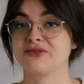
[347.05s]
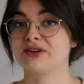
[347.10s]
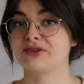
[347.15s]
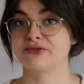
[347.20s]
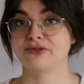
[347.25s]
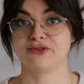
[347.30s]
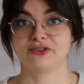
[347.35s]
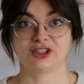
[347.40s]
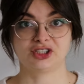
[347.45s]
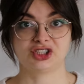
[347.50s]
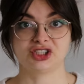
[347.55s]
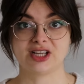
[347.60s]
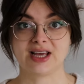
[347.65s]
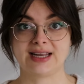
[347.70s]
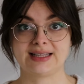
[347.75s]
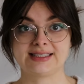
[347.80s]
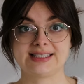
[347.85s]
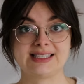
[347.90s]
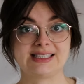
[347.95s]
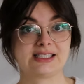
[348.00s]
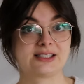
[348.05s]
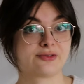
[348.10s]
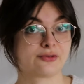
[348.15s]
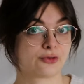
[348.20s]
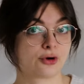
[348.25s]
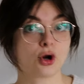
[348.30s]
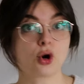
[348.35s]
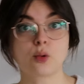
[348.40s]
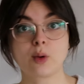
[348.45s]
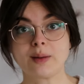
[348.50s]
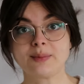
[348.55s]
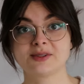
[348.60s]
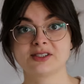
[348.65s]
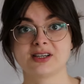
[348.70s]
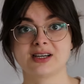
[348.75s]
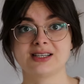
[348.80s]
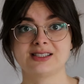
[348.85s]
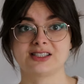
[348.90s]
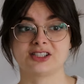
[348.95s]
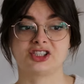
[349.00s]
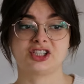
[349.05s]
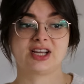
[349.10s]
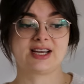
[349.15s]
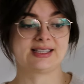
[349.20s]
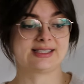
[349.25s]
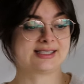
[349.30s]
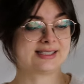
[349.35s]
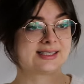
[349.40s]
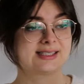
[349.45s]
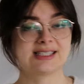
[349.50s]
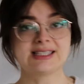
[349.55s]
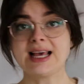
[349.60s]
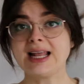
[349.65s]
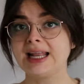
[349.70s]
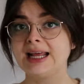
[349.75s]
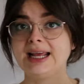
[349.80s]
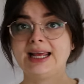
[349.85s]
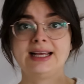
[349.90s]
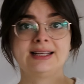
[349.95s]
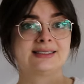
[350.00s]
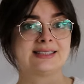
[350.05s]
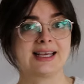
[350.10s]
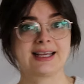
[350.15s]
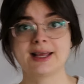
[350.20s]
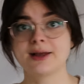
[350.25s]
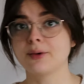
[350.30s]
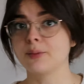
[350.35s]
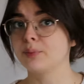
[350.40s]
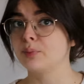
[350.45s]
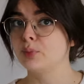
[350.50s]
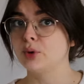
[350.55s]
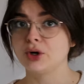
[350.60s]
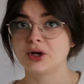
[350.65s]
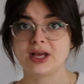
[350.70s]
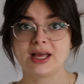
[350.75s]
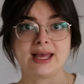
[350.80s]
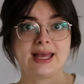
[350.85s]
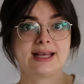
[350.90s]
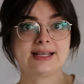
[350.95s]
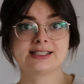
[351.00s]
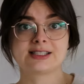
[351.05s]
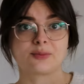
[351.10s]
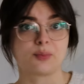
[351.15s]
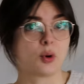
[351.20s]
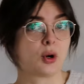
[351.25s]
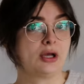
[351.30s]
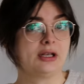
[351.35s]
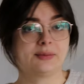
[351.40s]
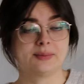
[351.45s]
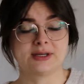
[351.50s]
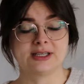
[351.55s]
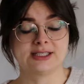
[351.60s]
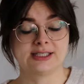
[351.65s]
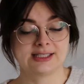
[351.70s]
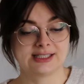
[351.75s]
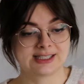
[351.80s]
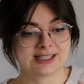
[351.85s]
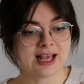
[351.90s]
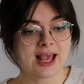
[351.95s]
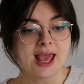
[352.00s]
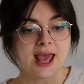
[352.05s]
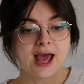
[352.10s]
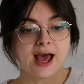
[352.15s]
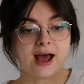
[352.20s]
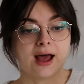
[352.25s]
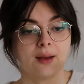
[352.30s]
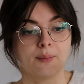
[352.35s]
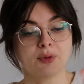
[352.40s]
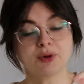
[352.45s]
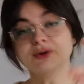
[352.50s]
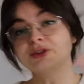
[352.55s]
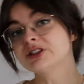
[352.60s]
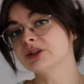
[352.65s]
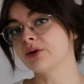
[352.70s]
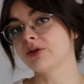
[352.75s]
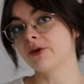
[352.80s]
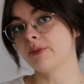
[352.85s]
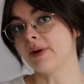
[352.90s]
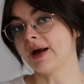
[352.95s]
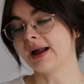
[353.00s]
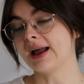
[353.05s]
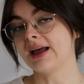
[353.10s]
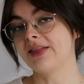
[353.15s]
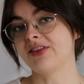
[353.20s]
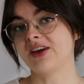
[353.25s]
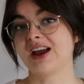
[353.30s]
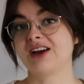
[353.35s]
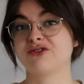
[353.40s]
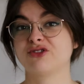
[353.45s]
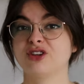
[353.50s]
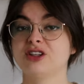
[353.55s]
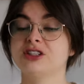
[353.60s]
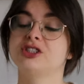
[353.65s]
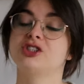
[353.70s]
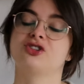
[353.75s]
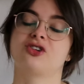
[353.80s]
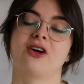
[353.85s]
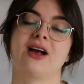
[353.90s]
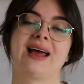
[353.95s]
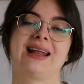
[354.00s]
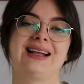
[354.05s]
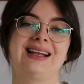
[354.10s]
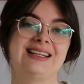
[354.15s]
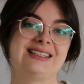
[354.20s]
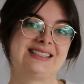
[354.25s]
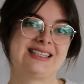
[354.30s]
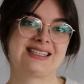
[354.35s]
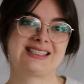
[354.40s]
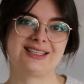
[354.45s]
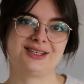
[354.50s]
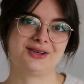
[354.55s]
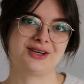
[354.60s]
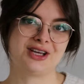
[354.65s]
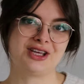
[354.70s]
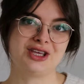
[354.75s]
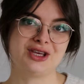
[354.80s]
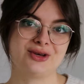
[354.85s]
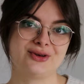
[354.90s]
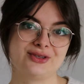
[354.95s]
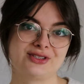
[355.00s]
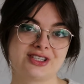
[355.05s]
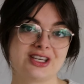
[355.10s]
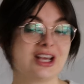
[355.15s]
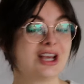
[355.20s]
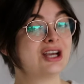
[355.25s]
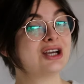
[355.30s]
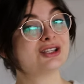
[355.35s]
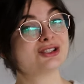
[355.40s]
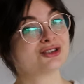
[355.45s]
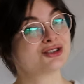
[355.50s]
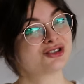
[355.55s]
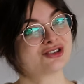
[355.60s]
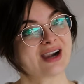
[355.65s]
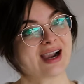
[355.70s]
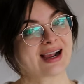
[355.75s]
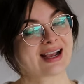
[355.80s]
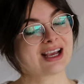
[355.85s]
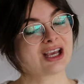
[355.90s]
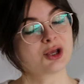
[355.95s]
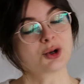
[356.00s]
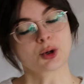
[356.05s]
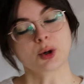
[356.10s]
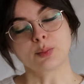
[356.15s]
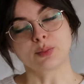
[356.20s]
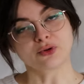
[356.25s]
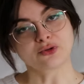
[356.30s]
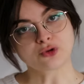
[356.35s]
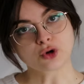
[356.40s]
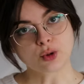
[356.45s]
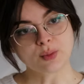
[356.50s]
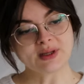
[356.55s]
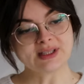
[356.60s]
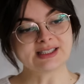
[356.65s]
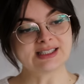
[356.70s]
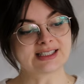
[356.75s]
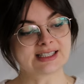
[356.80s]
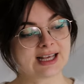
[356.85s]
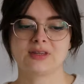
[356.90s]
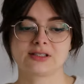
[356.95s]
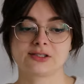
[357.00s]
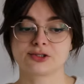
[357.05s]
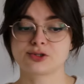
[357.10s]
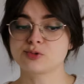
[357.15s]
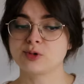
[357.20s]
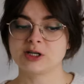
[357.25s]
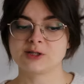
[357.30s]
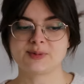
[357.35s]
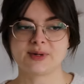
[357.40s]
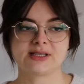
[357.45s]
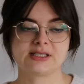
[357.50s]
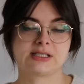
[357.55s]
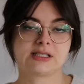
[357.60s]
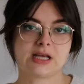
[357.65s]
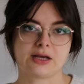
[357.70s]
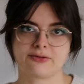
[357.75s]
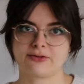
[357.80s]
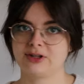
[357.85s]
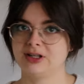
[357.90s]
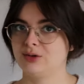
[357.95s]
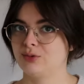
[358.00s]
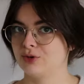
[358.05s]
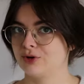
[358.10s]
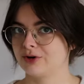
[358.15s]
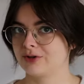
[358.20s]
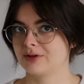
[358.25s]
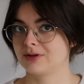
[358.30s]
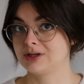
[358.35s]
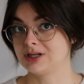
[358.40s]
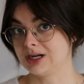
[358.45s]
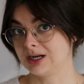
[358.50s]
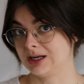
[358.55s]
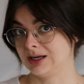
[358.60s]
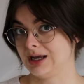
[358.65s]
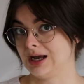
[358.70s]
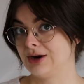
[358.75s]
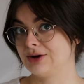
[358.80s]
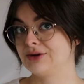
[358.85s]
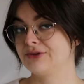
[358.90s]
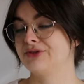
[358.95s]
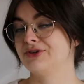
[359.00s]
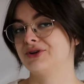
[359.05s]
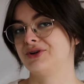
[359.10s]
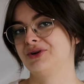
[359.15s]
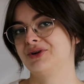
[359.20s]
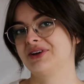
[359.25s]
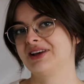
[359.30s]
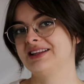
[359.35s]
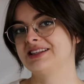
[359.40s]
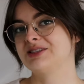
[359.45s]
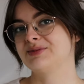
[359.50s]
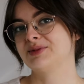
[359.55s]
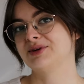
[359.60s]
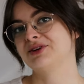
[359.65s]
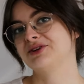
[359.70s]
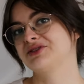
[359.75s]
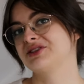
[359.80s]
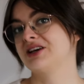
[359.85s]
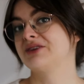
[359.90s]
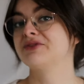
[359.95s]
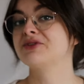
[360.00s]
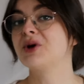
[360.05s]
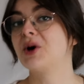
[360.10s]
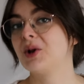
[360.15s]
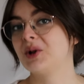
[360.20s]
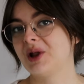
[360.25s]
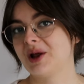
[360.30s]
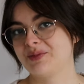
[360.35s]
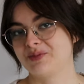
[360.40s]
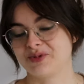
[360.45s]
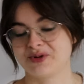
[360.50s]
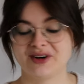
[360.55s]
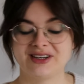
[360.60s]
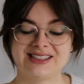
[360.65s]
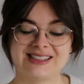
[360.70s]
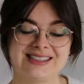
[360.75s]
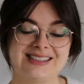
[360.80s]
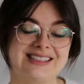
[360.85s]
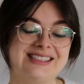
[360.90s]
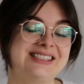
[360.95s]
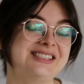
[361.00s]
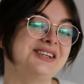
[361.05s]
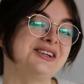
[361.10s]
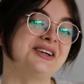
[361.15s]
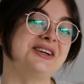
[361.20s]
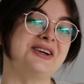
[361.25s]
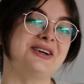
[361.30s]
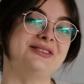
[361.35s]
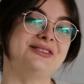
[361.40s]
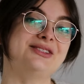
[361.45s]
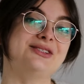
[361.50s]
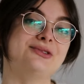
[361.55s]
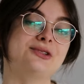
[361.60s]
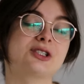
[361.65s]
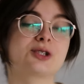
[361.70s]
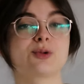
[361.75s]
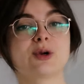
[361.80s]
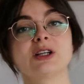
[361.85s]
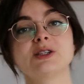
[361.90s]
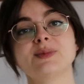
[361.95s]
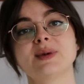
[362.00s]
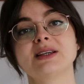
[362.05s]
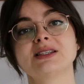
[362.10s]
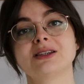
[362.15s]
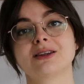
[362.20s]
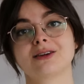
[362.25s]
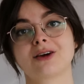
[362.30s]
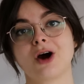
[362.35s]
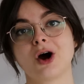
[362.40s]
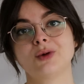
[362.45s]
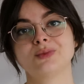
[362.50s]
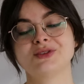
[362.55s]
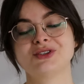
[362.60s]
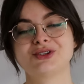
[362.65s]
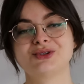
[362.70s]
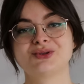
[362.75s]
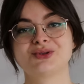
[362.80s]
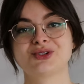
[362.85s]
different functionalities for your website, such as selling, taking bookings, appointments, but also on the back end, they have really strong analytics that you can use to track your performance. So Squarespace is definitely worth checking out if you're looking to build yourself an online presence. You can go to squarespace.com to